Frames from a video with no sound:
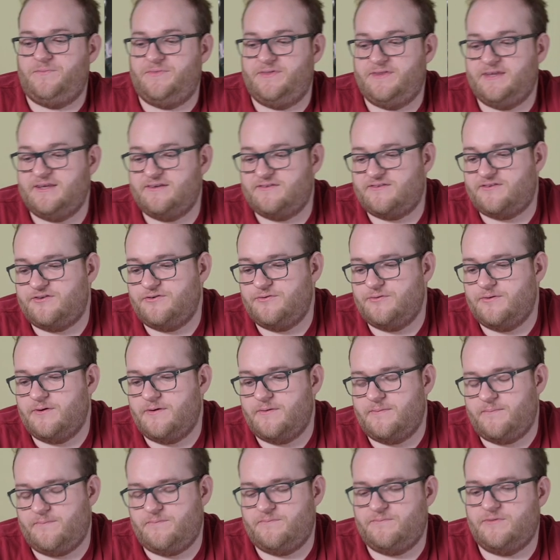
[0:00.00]
These two
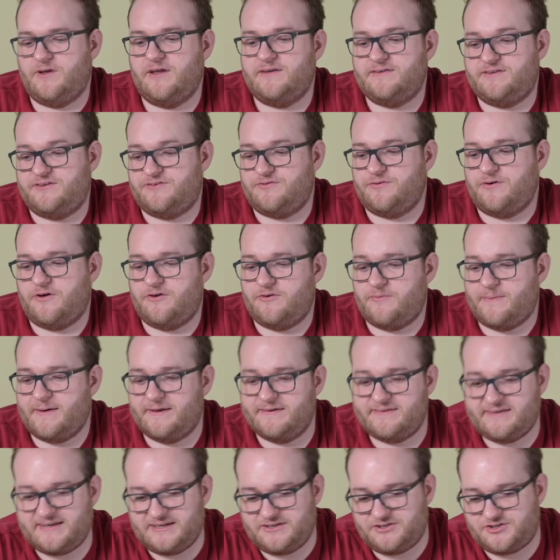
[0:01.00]
are £90 to
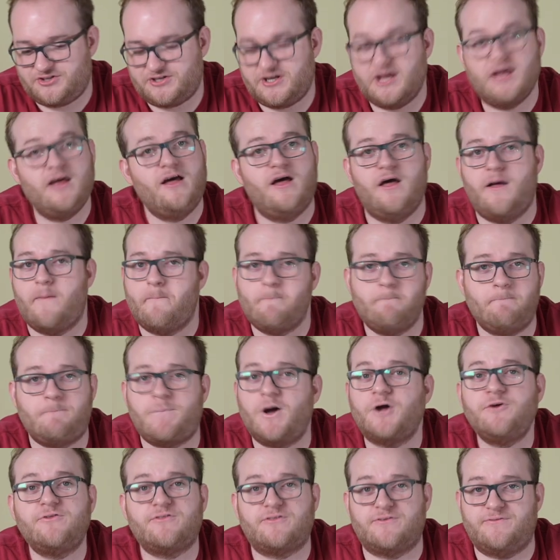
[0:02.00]
£100 each.
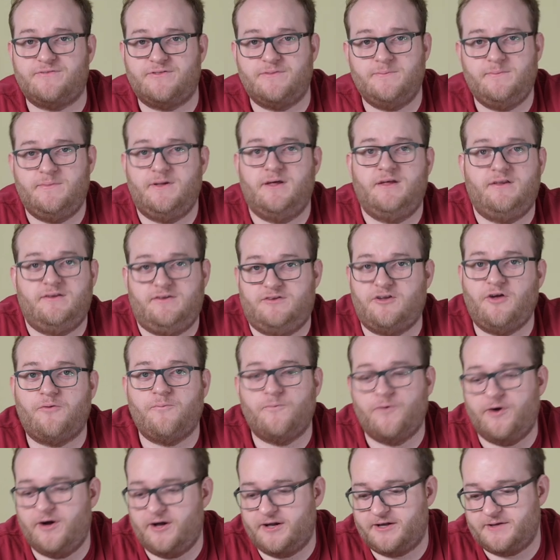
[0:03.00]
Both of them don't
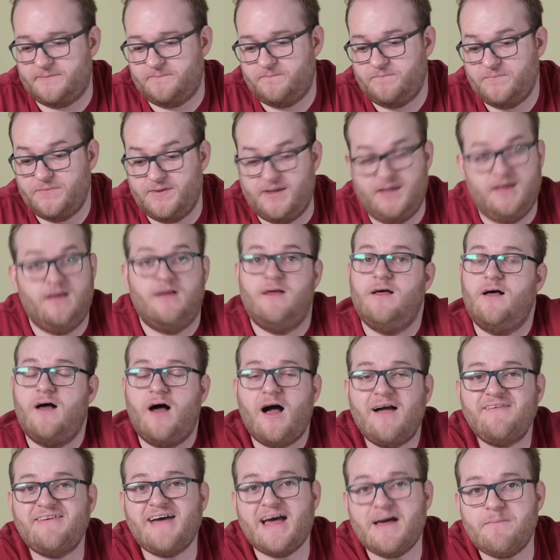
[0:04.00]
work.
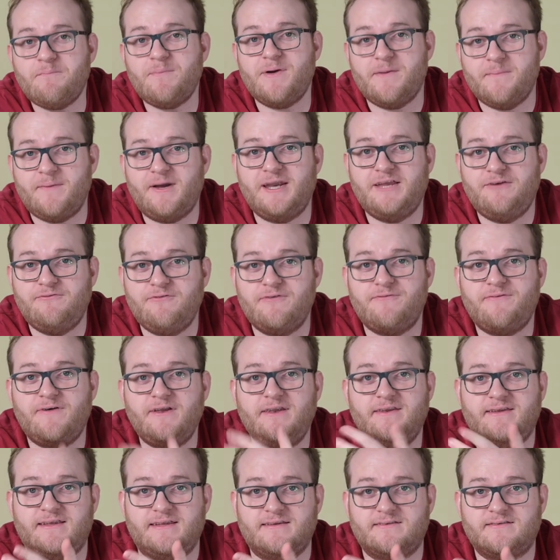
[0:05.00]
I've had my money
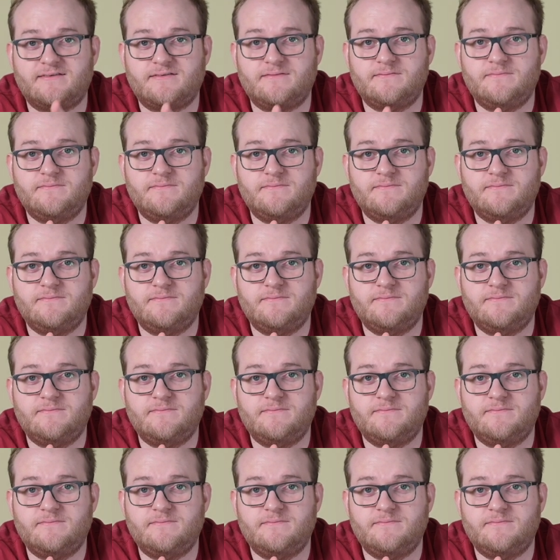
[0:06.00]
refunded.